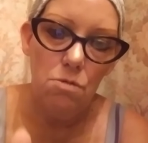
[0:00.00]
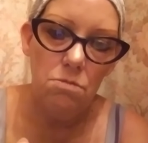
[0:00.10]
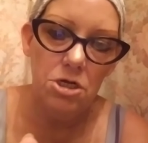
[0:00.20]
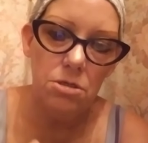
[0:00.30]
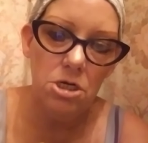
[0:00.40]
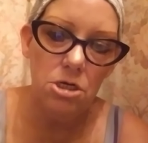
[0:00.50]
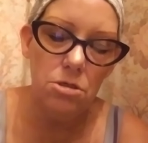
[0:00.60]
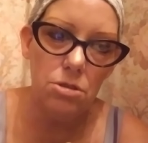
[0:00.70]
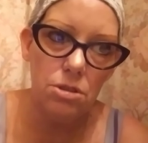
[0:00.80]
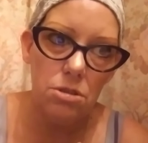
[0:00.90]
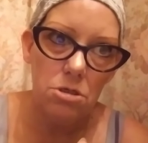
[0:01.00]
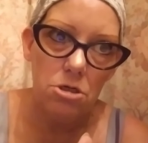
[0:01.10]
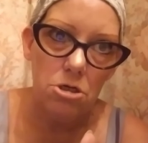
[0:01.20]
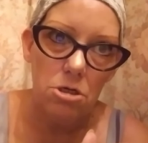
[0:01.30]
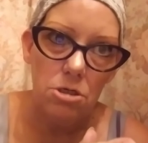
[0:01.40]
When he's
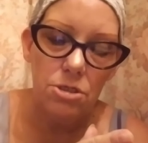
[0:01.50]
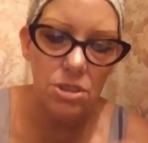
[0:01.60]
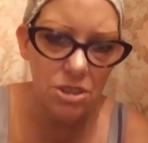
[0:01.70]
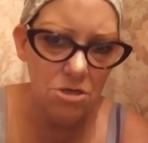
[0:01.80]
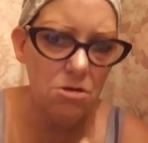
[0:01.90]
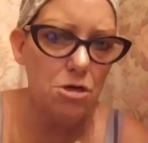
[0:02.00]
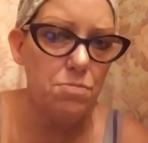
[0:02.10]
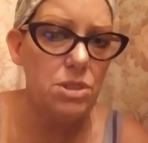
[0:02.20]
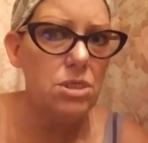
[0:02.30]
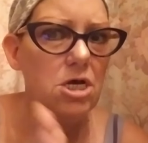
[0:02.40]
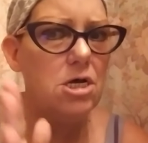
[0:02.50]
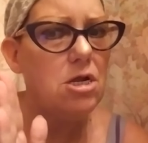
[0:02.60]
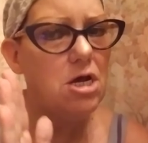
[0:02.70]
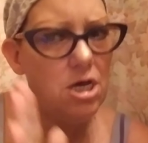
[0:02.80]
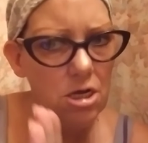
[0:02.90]
still
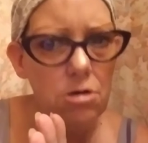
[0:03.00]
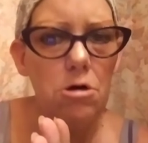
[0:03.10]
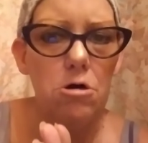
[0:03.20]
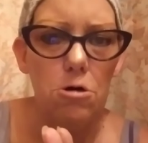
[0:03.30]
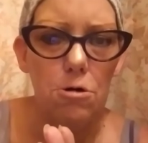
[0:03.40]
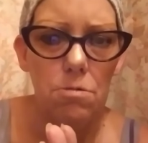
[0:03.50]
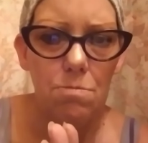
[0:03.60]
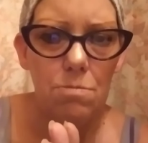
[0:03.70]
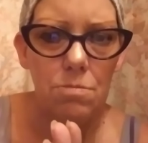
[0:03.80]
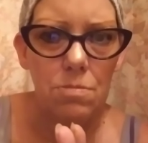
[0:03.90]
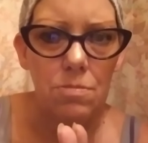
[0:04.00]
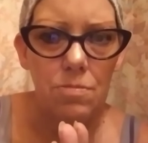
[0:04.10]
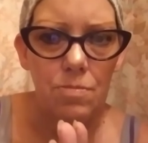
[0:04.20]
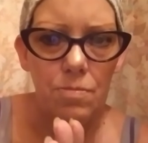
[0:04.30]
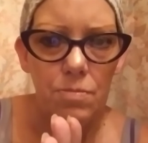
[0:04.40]
upset and hurt
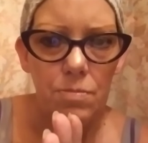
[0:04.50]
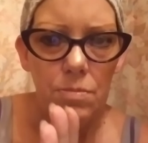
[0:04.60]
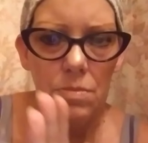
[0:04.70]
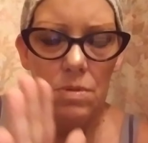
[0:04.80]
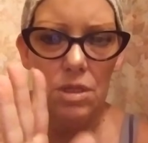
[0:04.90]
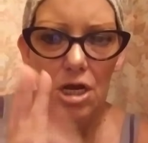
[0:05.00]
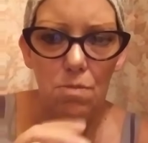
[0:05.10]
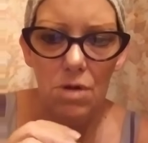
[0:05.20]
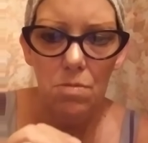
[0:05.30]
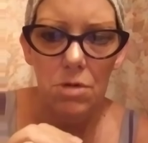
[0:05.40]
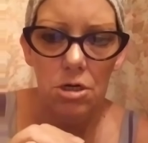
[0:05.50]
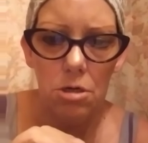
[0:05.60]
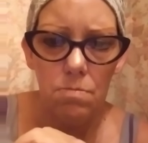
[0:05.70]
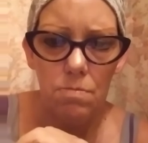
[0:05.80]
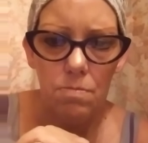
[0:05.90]
that my mom